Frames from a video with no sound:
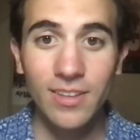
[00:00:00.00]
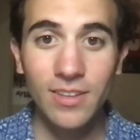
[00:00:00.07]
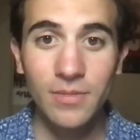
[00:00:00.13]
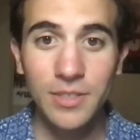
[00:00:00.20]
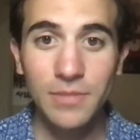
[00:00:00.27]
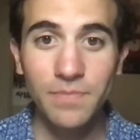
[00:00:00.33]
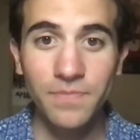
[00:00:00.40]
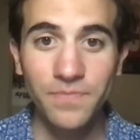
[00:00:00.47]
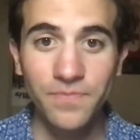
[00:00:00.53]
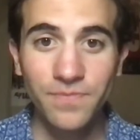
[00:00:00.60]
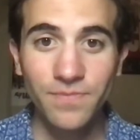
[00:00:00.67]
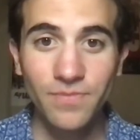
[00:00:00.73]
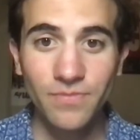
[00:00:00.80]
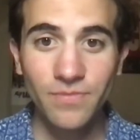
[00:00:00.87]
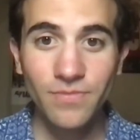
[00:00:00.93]
I mean,
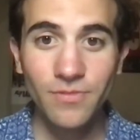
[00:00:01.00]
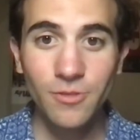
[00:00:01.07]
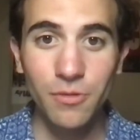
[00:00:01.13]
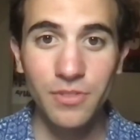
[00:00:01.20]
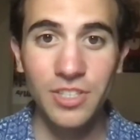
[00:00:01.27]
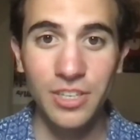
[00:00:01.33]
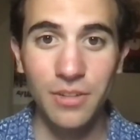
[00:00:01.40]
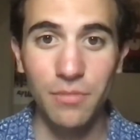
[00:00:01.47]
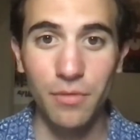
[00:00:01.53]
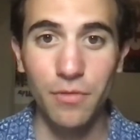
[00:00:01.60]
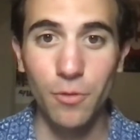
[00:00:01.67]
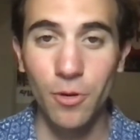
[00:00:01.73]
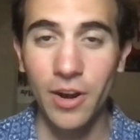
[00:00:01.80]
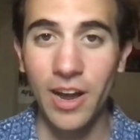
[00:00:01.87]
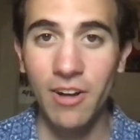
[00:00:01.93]
we've seen it
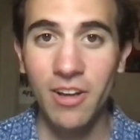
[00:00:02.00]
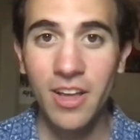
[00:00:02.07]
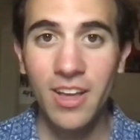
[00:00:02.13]
before now.